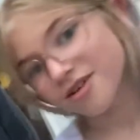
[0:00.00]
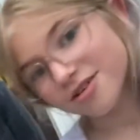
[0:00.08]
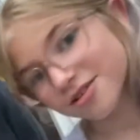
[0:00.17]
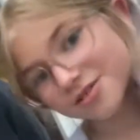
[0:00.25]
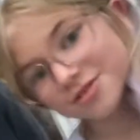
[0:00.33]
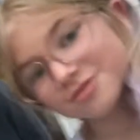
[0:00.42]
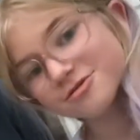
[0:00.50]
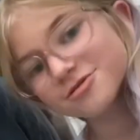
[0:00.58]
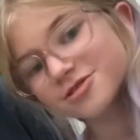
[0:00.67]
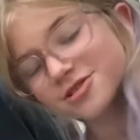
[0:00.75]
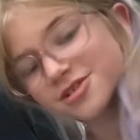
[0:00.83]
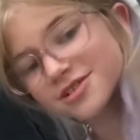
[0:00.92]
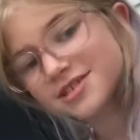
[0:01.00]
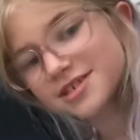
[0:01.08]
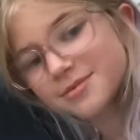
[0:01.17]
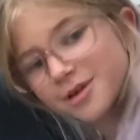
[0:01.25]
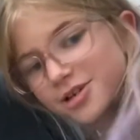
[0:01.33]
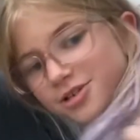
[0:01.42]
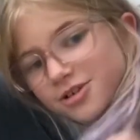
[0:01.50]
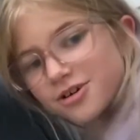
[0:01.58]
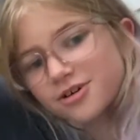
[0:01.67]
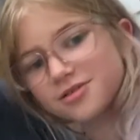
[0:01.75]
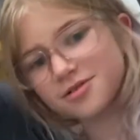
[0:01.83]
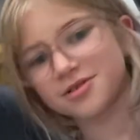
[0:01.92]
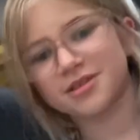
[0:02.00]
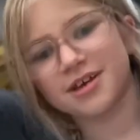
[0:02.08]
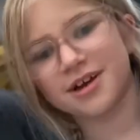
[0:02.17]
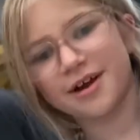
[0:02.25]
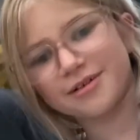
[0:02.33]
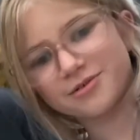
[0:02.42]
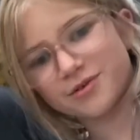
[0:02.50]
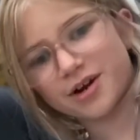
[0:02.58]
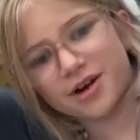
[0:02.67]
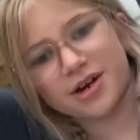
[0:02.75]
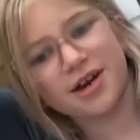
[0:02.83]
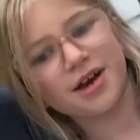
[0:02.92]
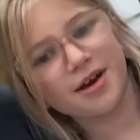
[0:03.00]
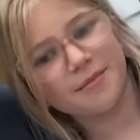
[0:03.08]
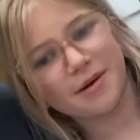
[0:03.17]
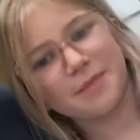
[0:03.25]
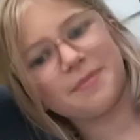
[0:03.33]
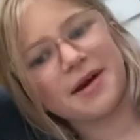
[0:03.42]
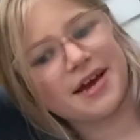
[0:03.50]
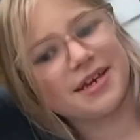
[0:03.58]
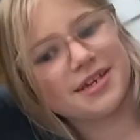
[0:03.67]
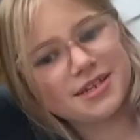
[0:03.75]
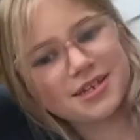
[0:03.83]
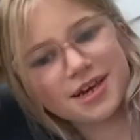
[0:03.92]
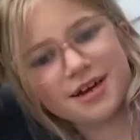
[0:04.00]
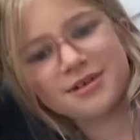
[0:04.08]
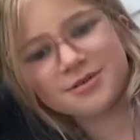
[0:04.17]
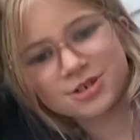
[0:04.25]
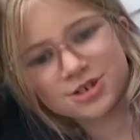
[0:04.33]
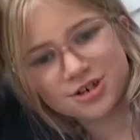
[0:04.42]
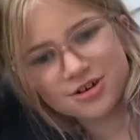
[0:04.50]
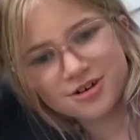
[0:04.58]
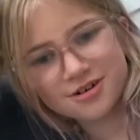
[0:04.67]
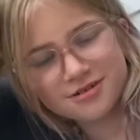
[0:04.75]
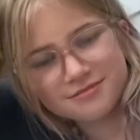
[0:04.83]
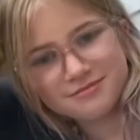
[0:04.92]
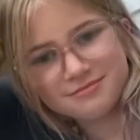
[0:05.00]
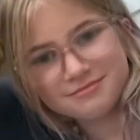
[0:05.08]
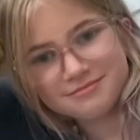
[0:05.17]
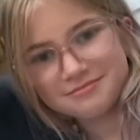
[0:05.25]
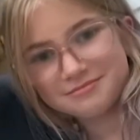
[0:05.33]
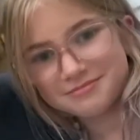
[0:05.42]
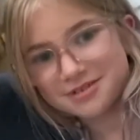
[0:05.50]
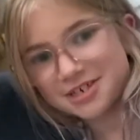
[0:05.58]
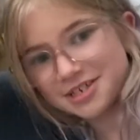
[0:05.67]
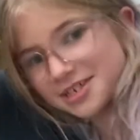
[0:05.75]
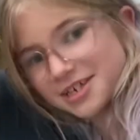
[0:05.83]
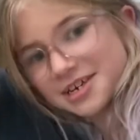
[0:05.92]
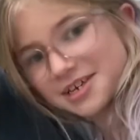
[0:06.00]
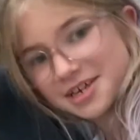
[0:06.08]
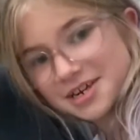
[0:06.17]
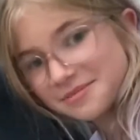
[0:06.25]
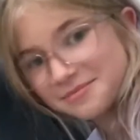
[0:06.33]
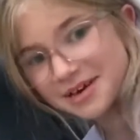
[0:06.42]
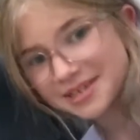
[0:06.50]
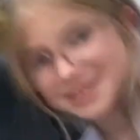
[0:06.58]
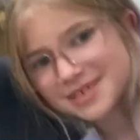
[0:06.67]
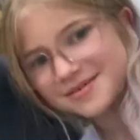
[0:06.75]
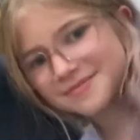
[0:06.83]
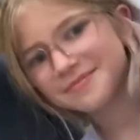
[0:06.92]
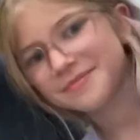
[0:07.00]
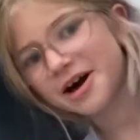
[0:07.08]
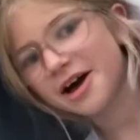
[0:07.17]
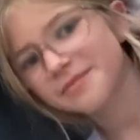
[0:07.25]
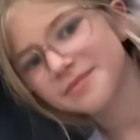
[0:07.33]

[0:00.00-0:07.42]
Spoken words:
You should see my shirt. Good thing I was wearing my Paint Town shirt because it can get messy. But